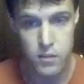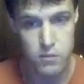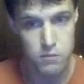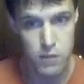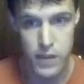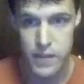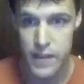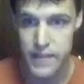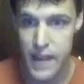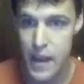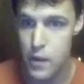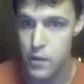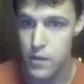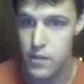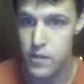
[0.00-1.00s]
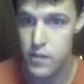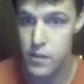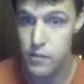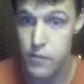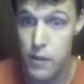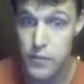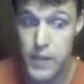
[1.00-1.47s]
Write that down.
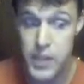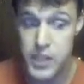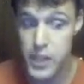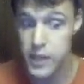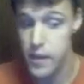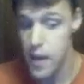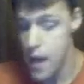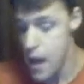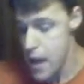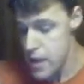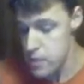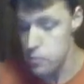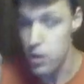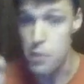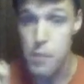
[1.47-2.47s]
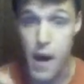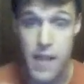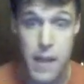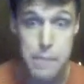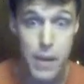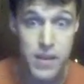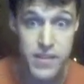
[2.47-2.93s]
Fifth digit, you multiply
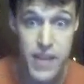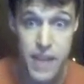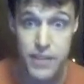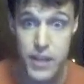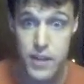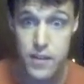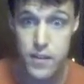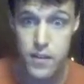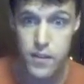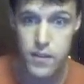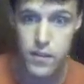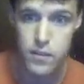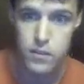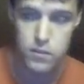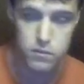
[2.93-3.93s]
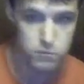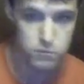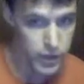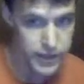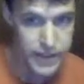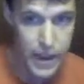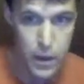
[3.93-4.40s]
that by 7.
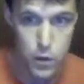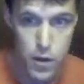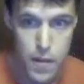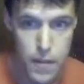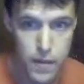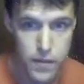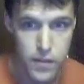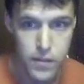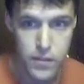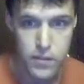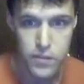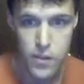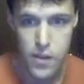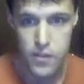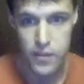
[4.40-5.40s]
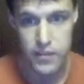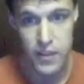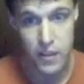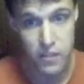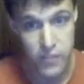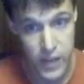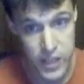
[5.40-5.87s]
Write it down. The
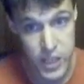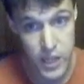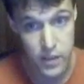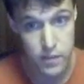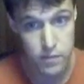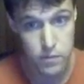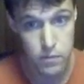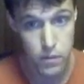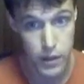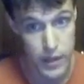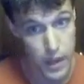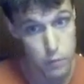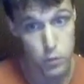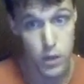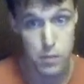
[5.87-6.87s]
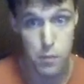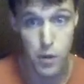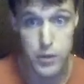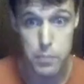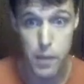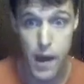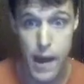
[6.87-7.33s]
sixth digit, again, we're going to
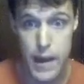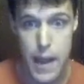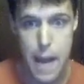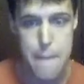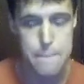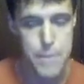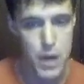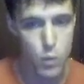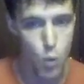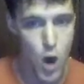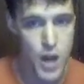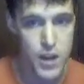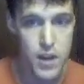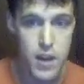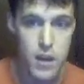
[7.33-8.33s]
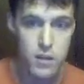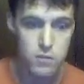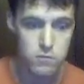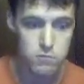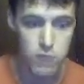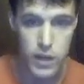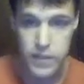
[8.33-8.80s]
multiply by 1.
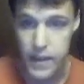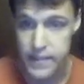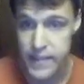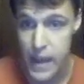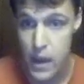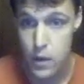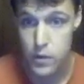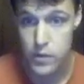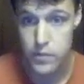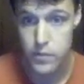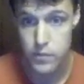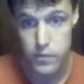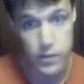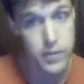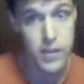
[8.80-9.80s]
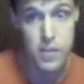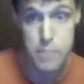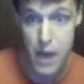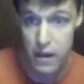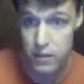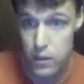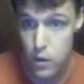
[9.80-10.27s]
Write that down. You see the
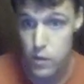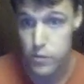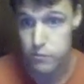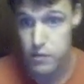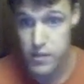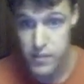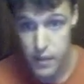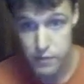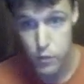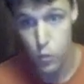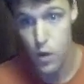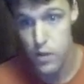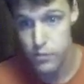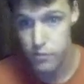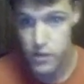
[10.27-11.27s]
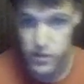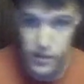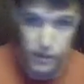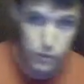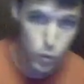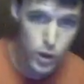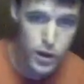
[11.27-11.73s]
pattern going? 371,
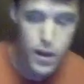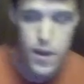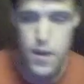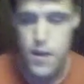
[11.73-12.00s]
371.